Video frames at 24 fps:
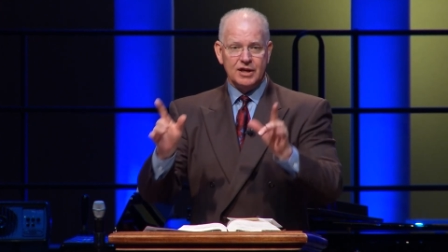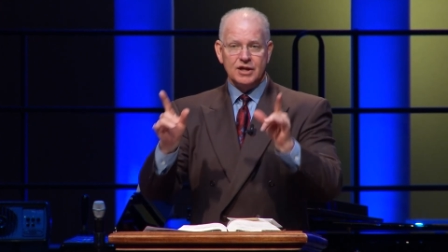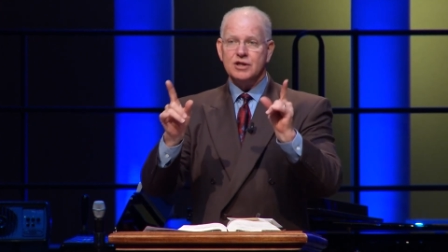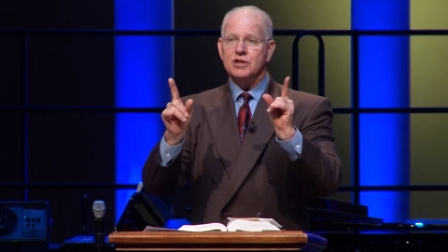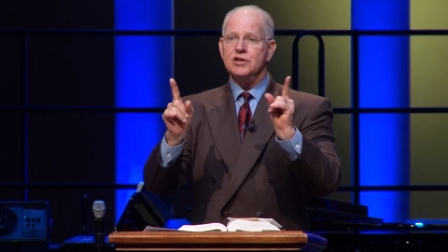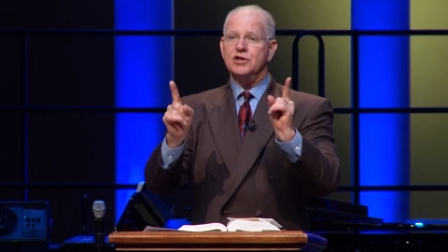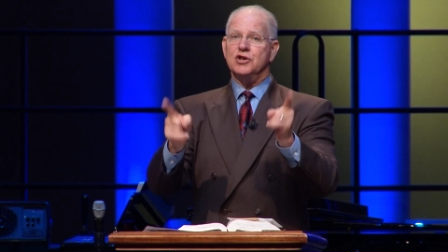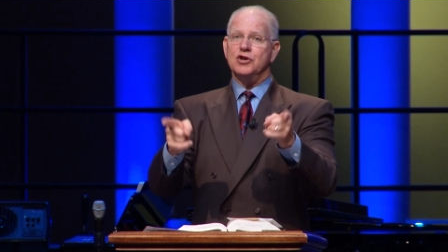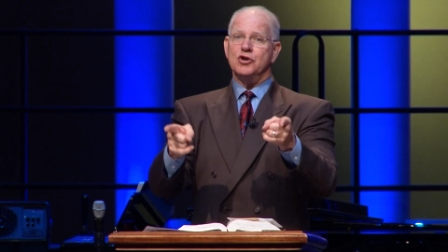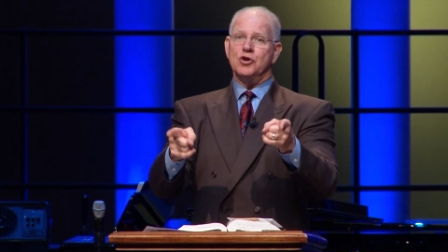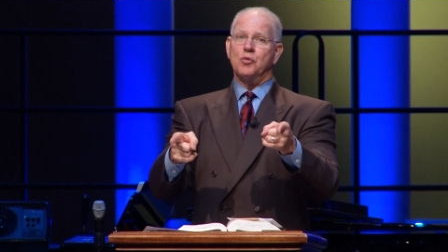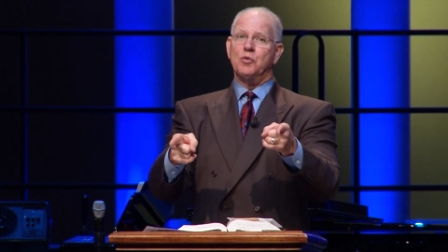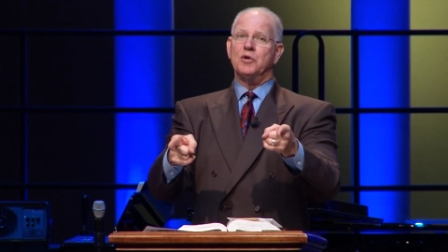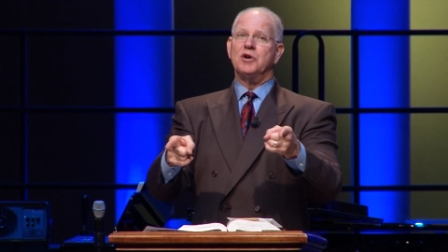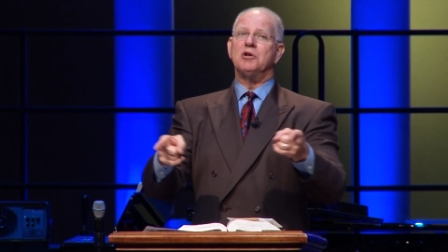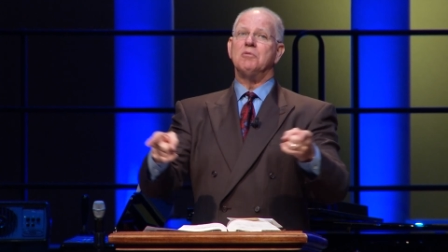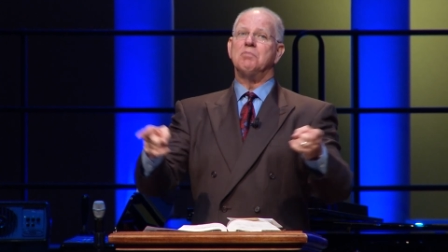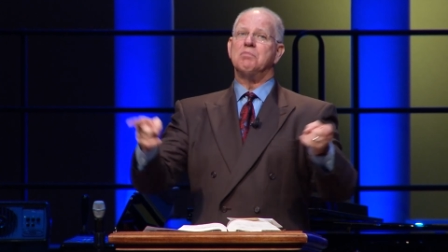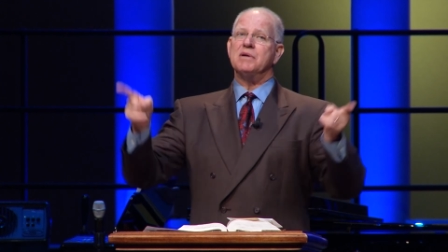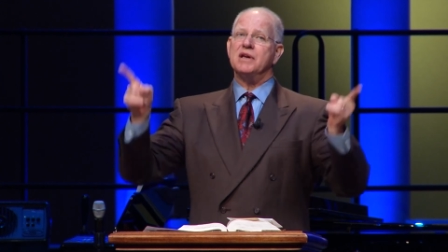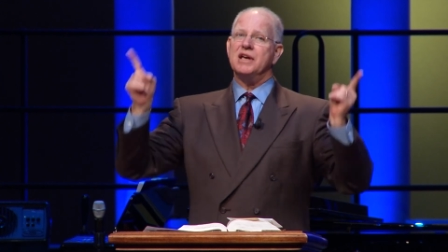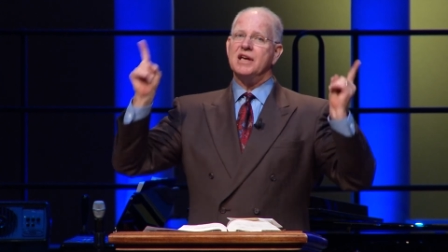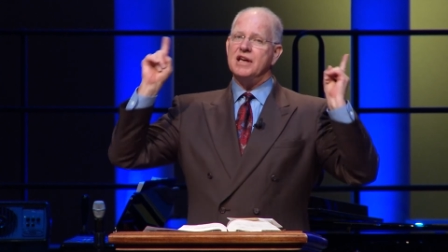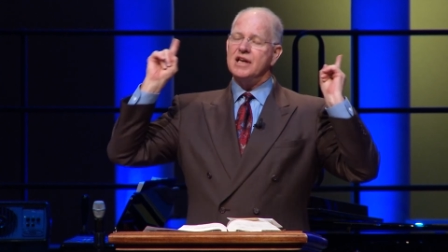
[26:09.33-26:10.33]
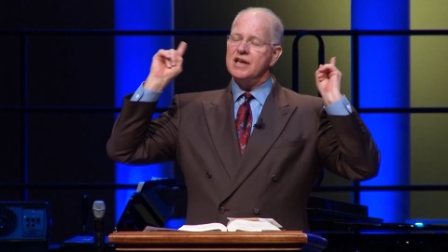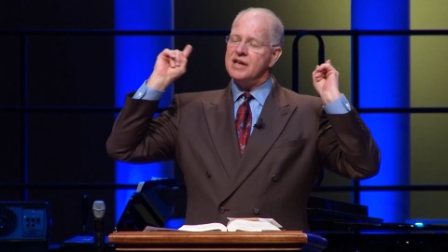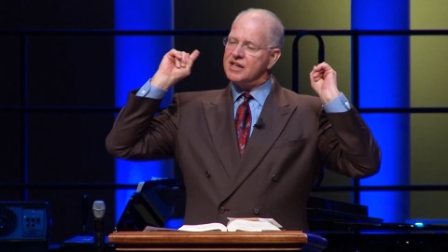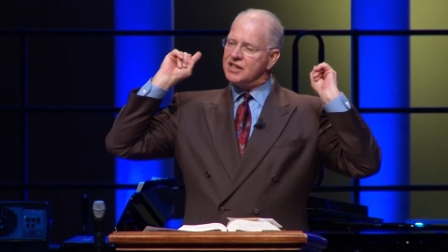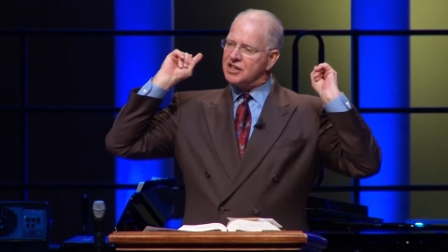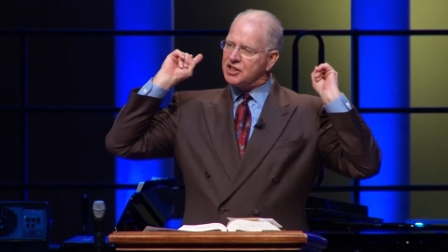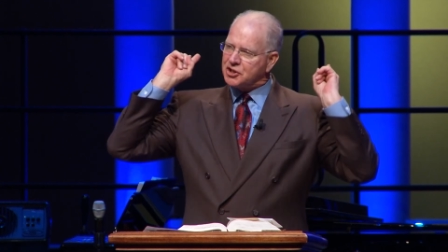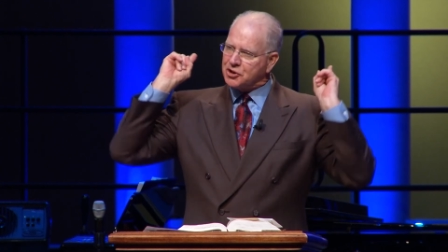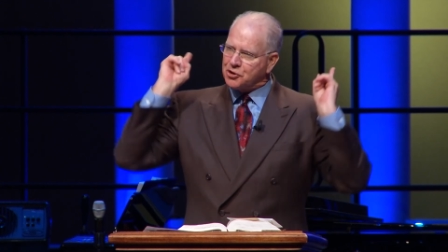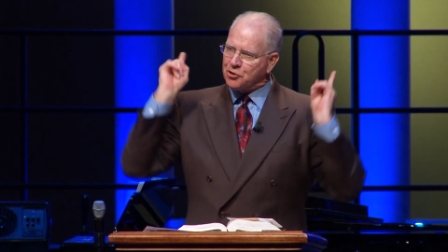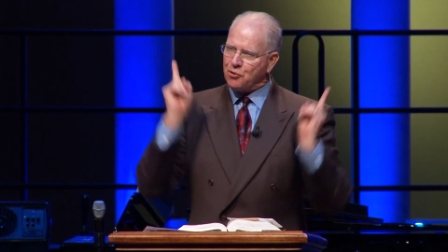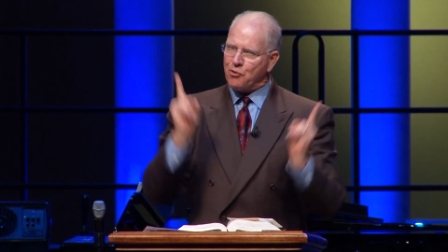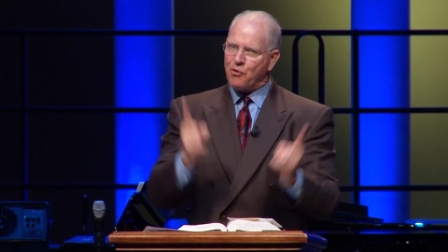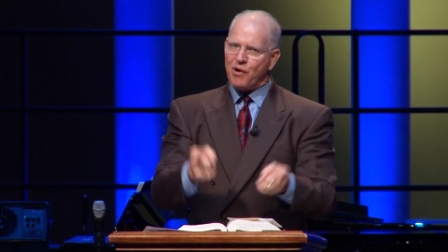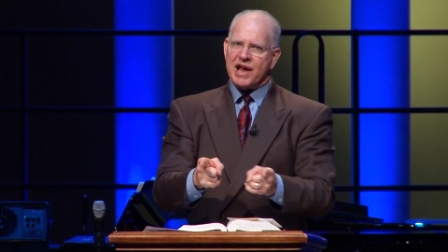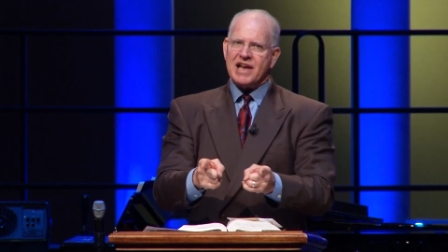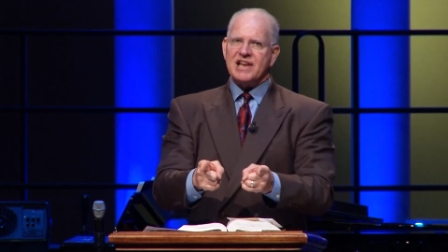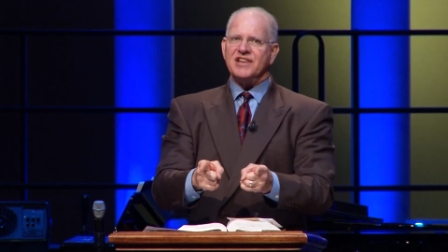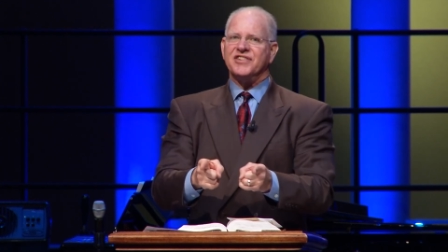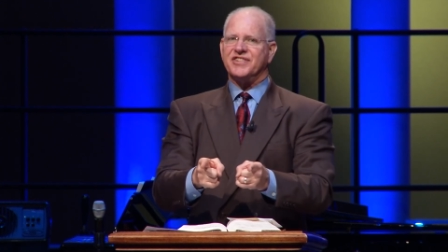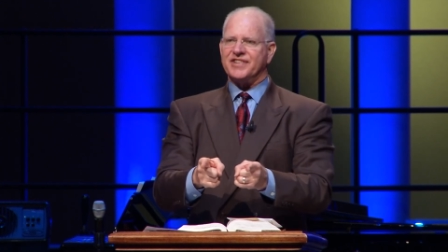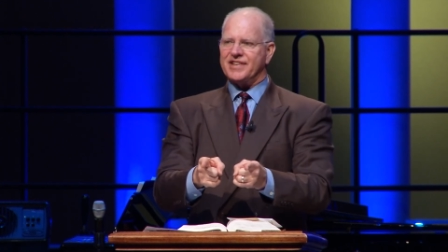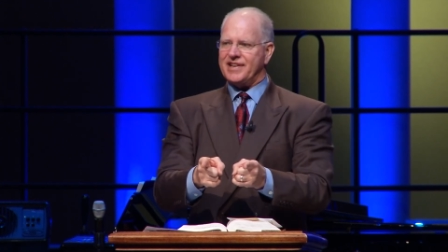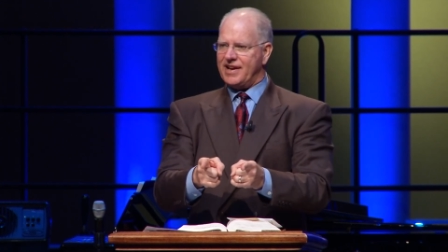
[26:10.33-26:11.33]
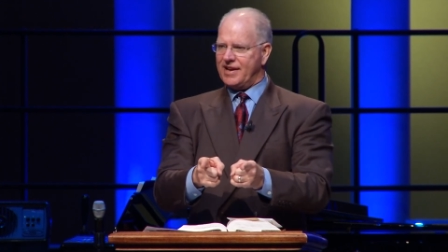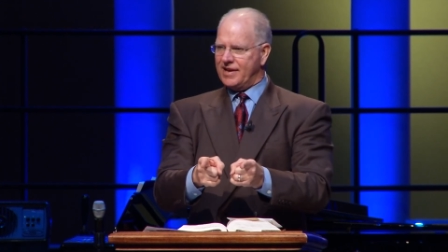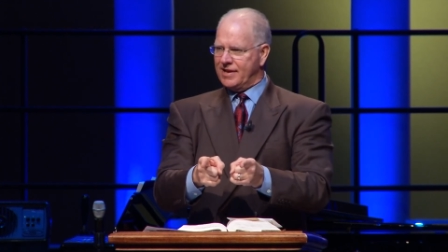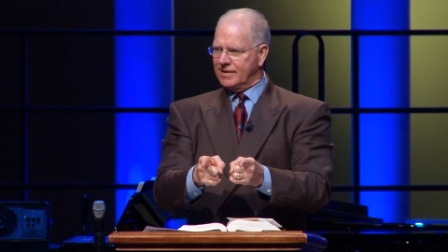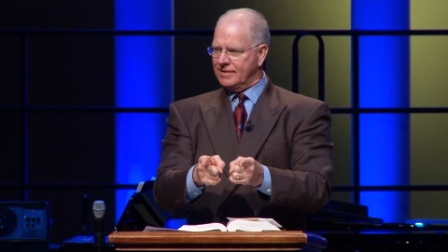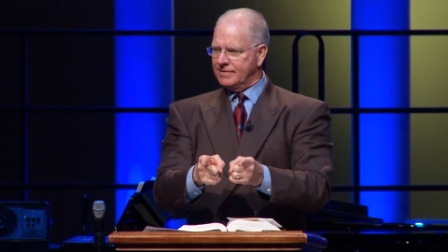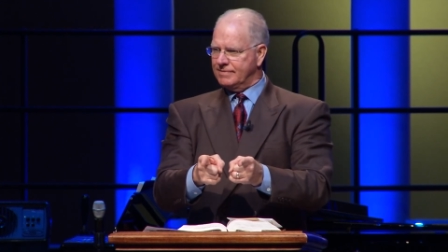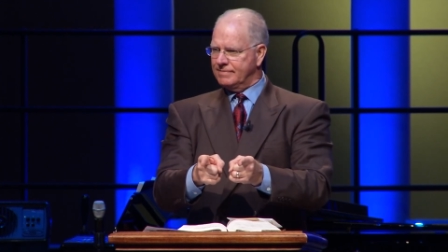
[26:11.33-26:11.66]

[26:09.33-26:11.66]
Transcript: You will be crazy.